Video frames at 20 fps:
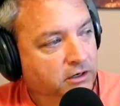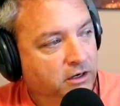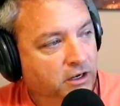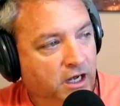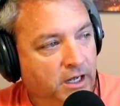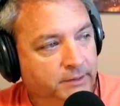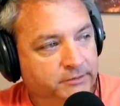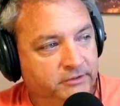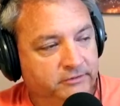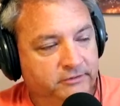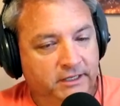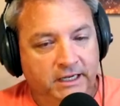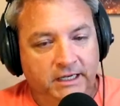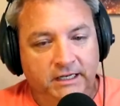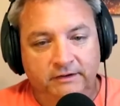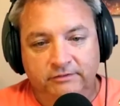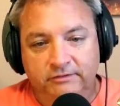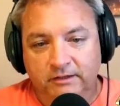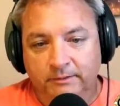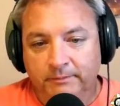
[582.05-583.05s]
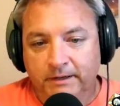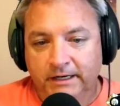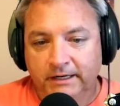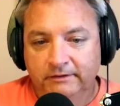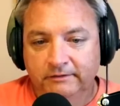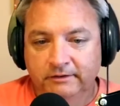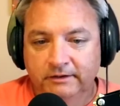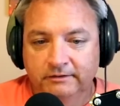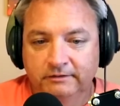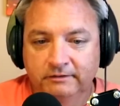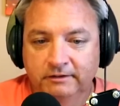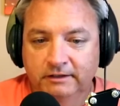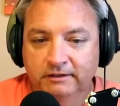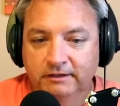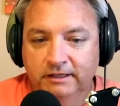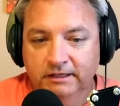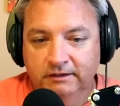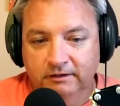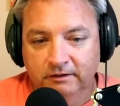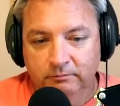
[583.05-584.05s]
I'm just saying if somebody's listening
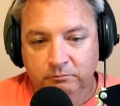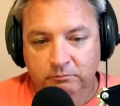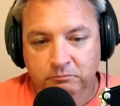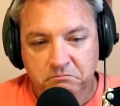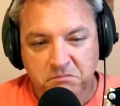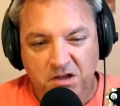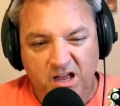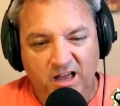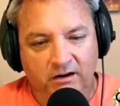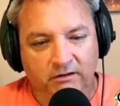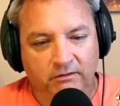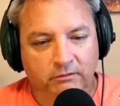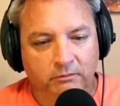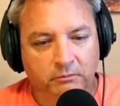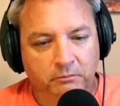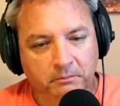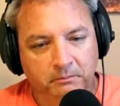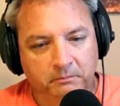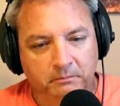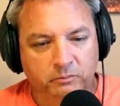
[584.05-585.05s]
that could, I don't know,